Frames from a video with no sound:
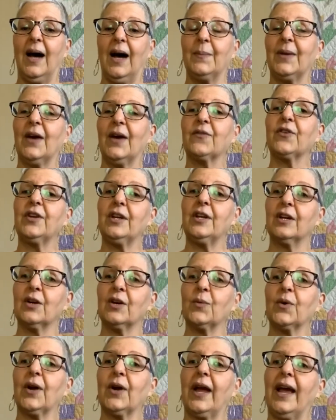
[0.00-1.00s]
Um, every
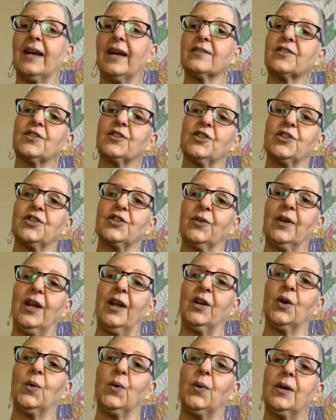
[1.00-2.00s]
year, we're asked to
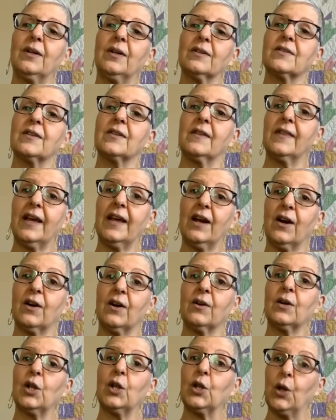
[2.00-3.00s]
donate a quilt to
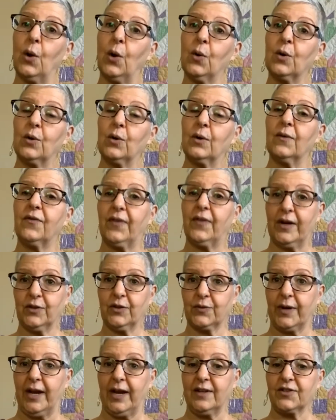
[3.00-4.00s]
their local
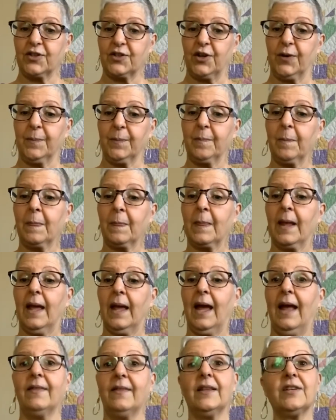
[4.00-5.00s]
fundraiser.
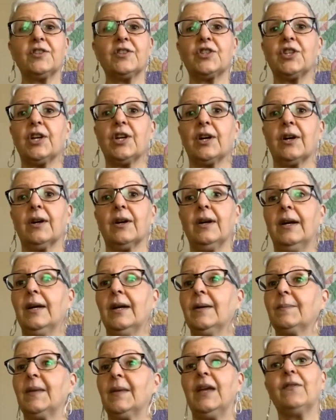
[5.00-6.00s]
And this year,
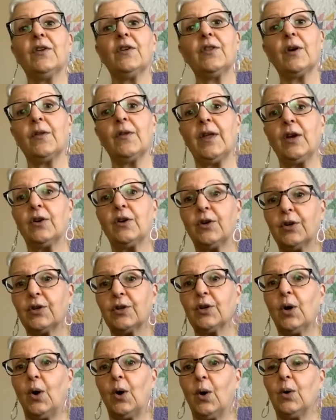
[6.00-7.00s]
even though they
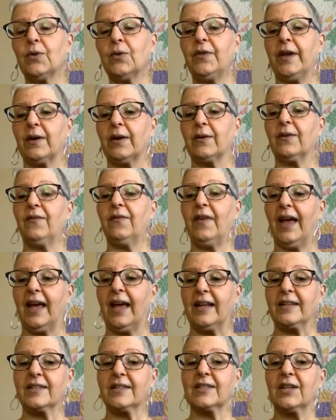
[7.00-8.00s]
couldn't hold their
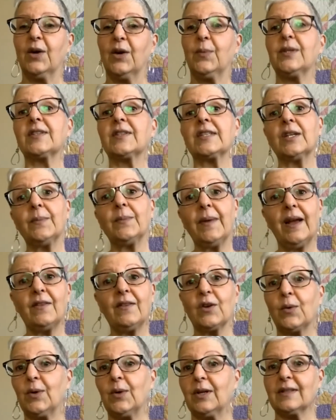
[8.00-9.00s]
event, we still
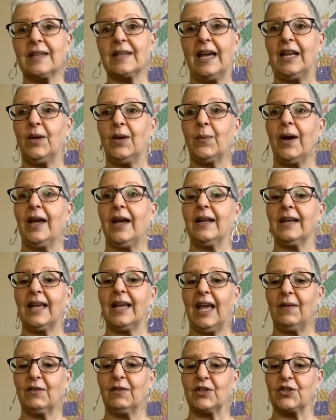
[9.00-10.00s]
made the quilt anyway
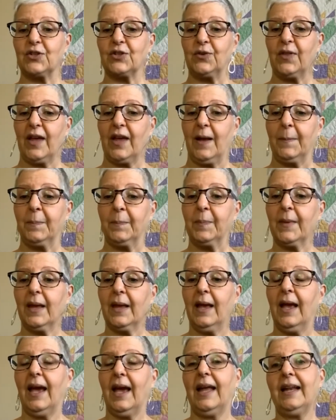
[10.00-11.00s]
and gave it to them.
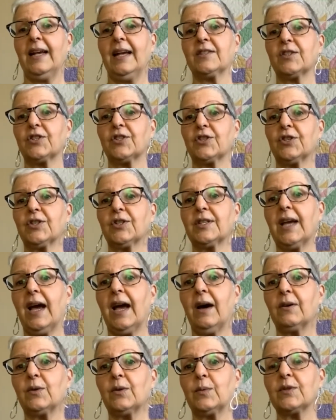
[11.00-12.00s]
And as it turned
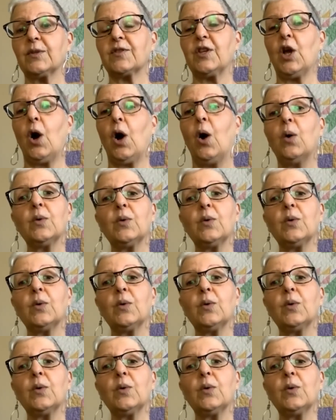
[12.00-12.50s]
out, it was the